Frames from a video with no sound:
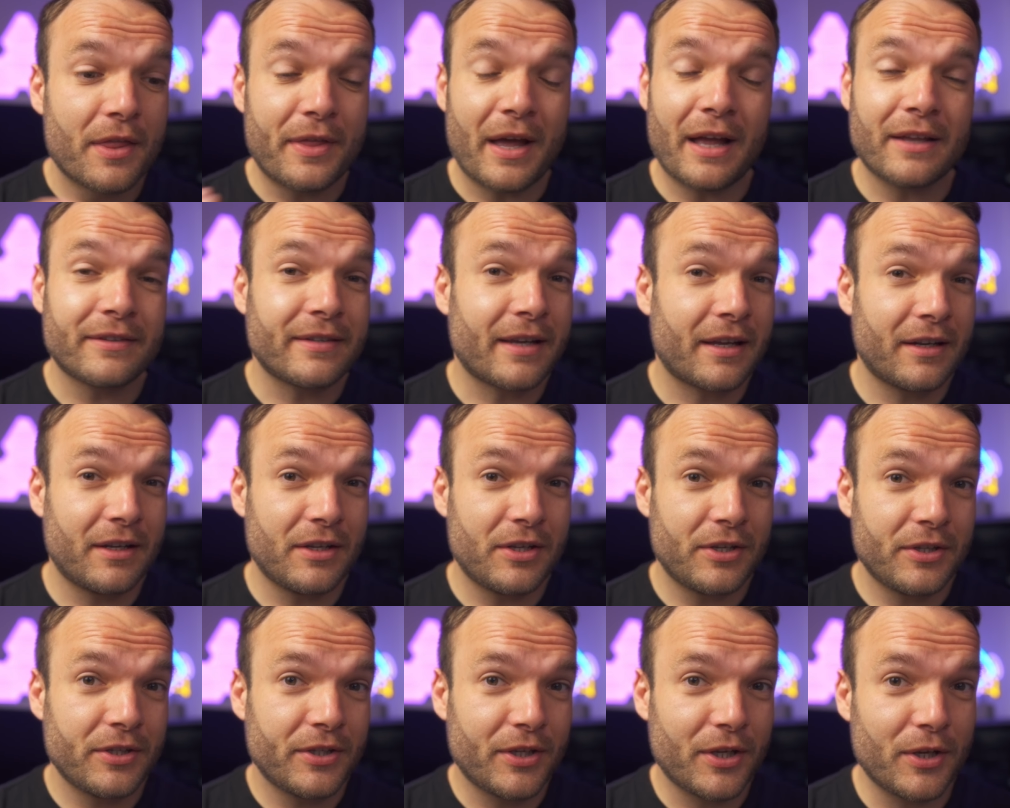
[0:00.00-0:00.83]
that's had a
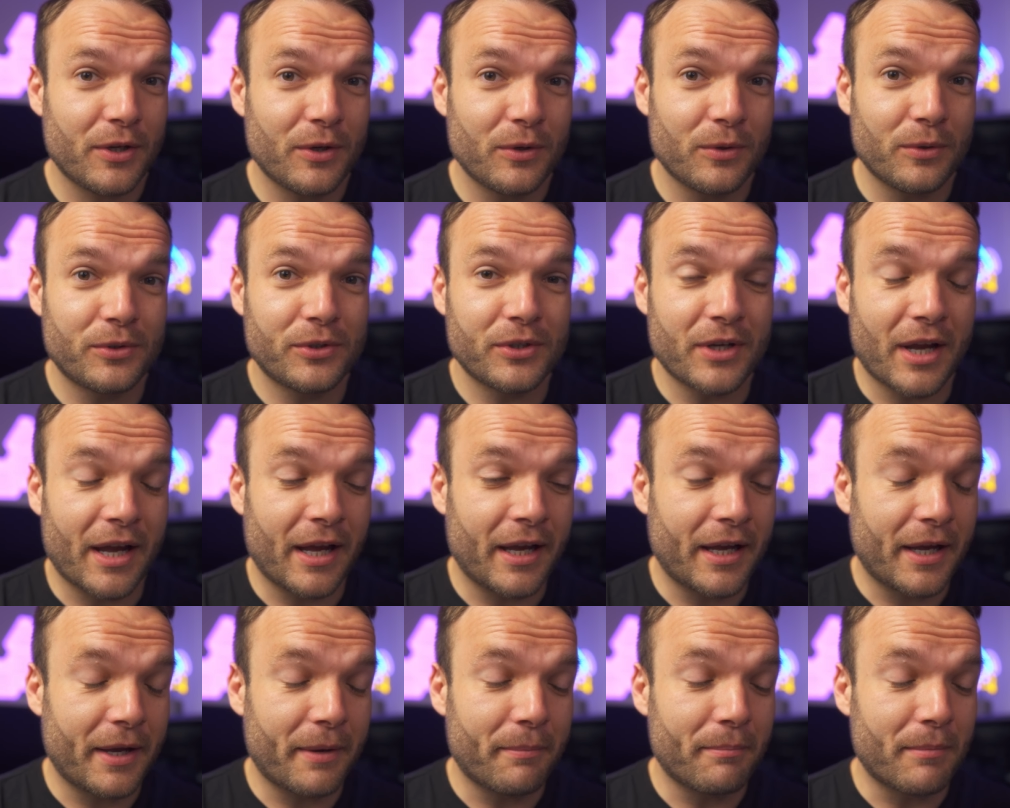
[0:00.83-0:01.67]
huge
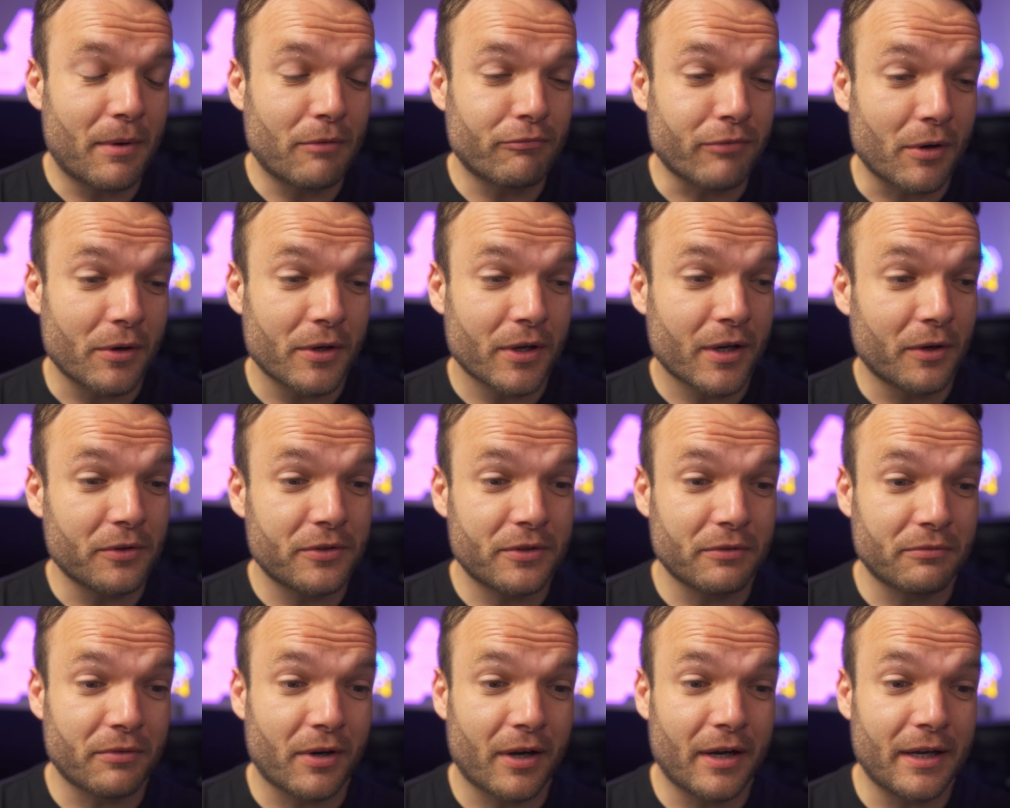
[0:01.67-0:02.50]
um, roller
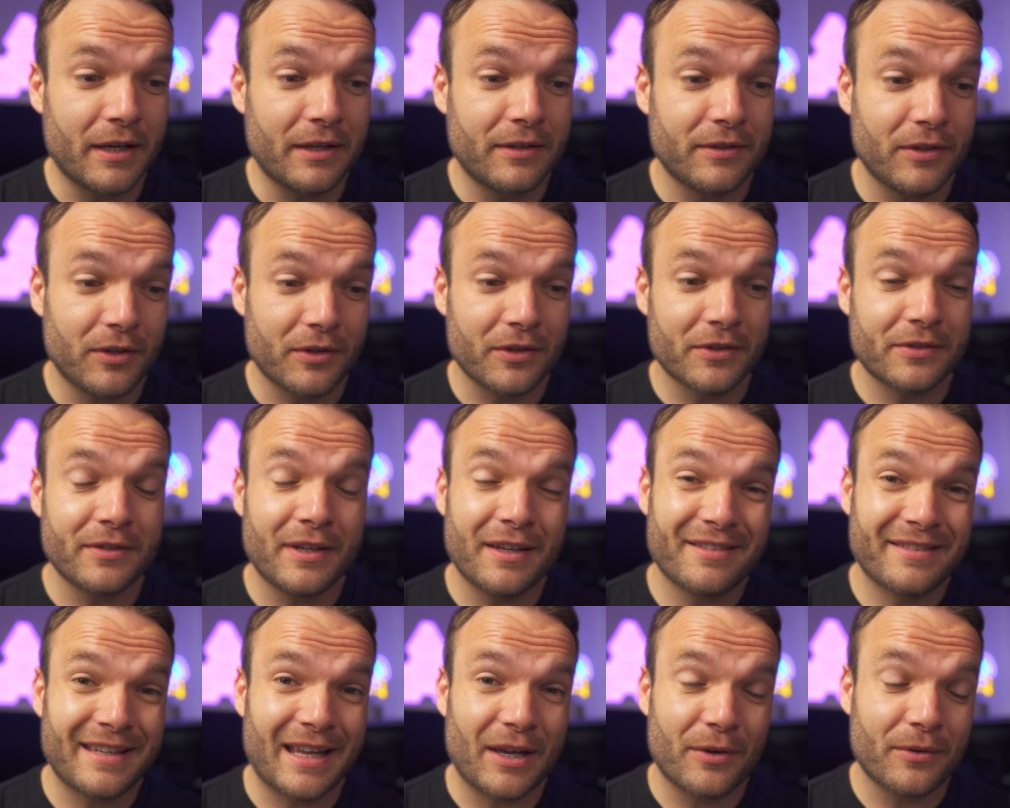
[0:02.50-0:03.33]
coaster ride. You can see
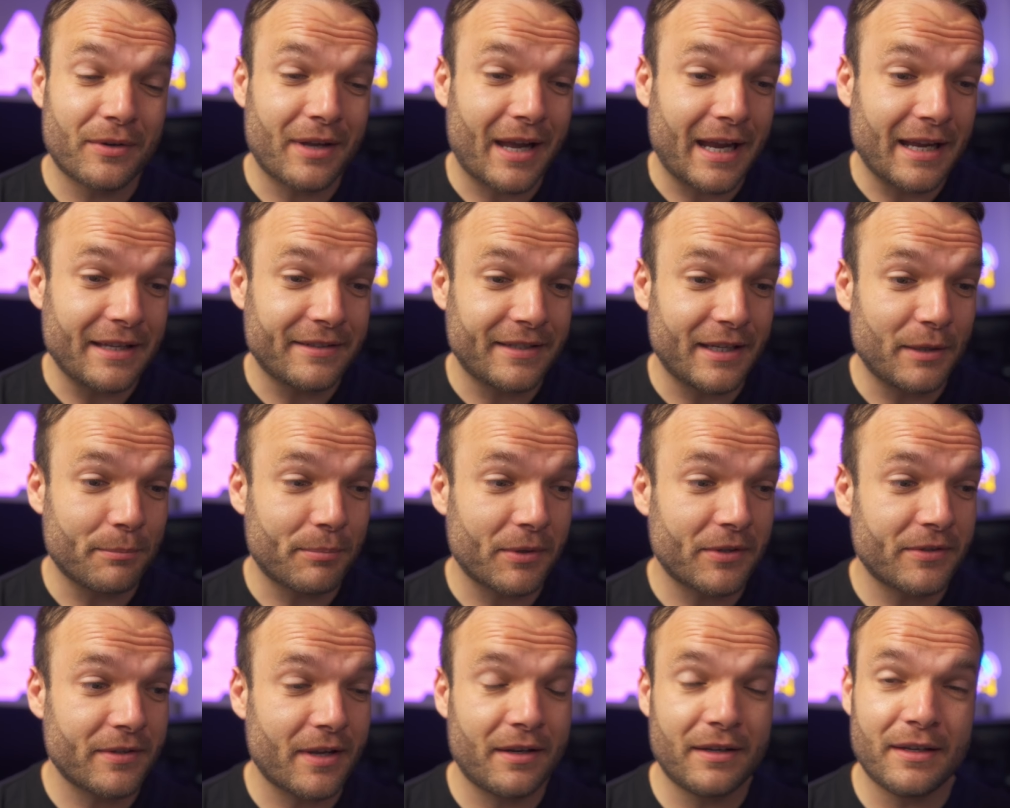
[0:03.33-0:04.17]
it's down
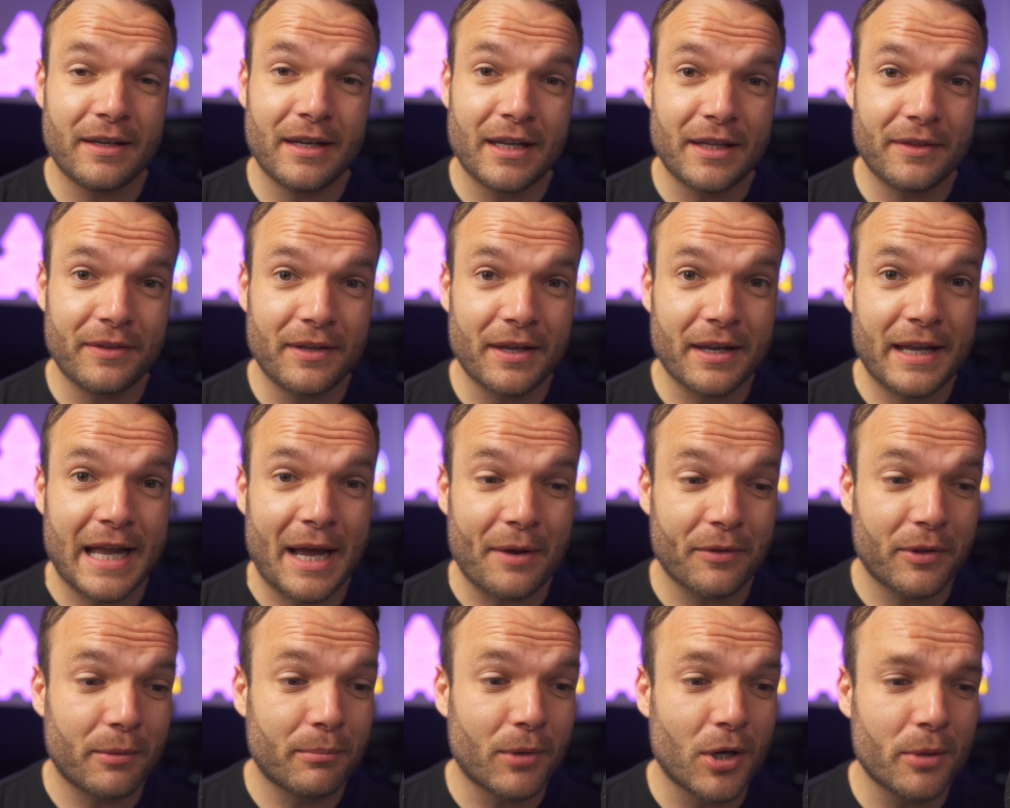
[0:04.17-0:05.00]
18% in the
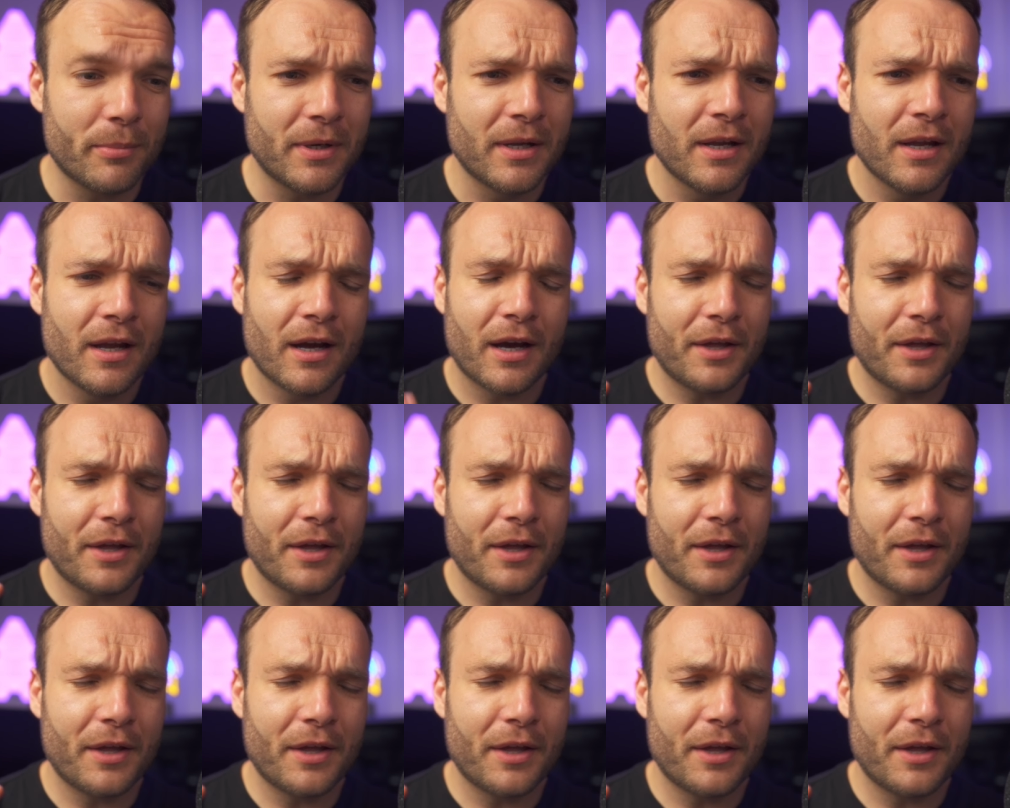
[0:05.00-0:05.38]
account at the moment.